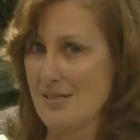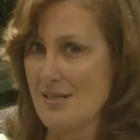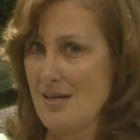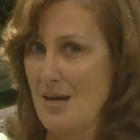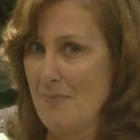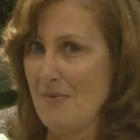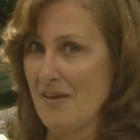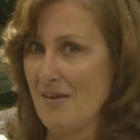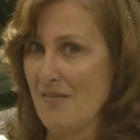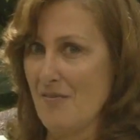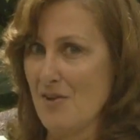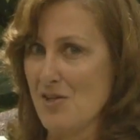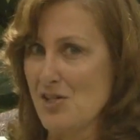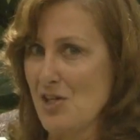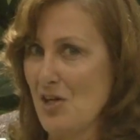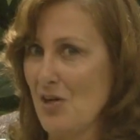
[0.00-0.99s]
topic of our
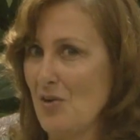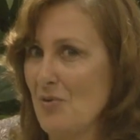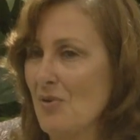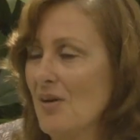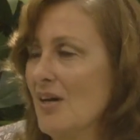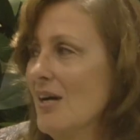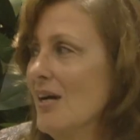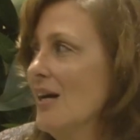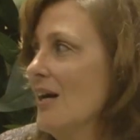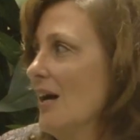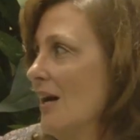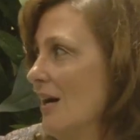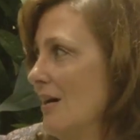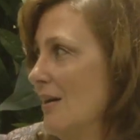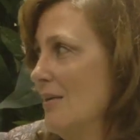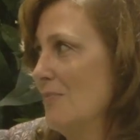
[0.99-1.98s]
show,
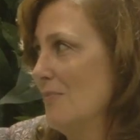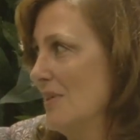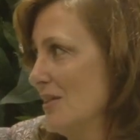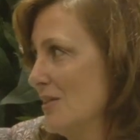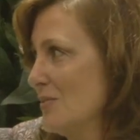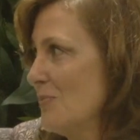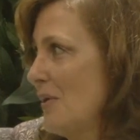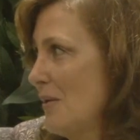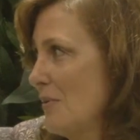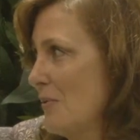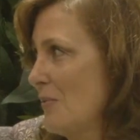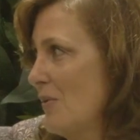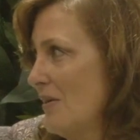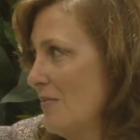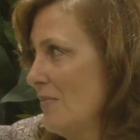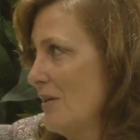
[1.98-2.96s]
is probably
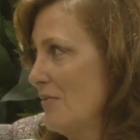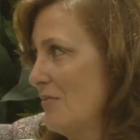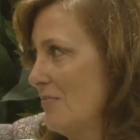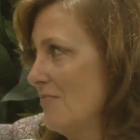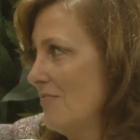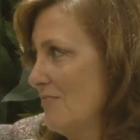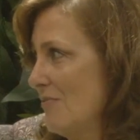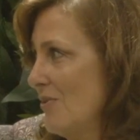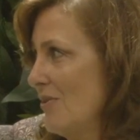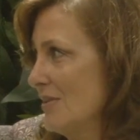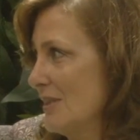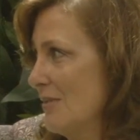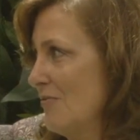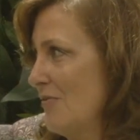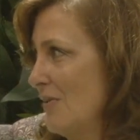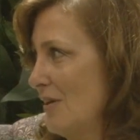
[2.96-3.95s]
one of my
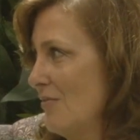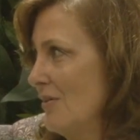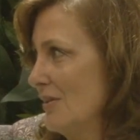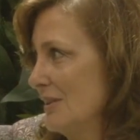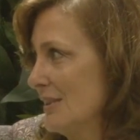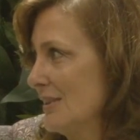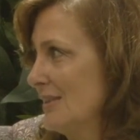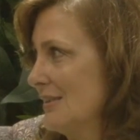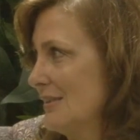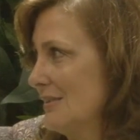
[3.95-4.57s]
all-time favorites.